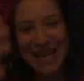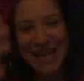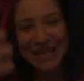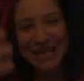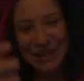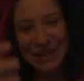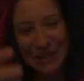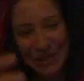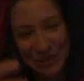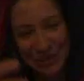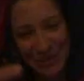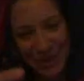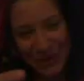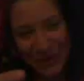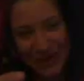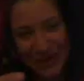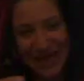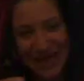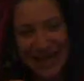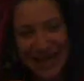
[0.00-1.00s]
to the
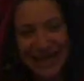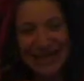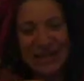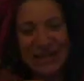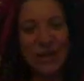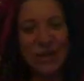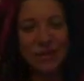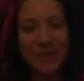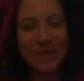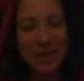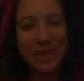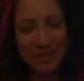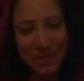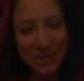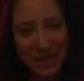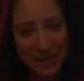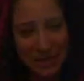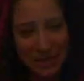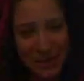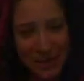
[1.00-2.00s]
music, slow rhythm
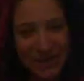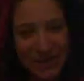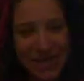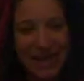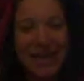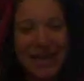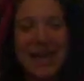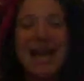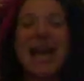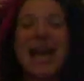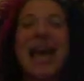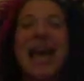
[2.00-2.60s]
to the music.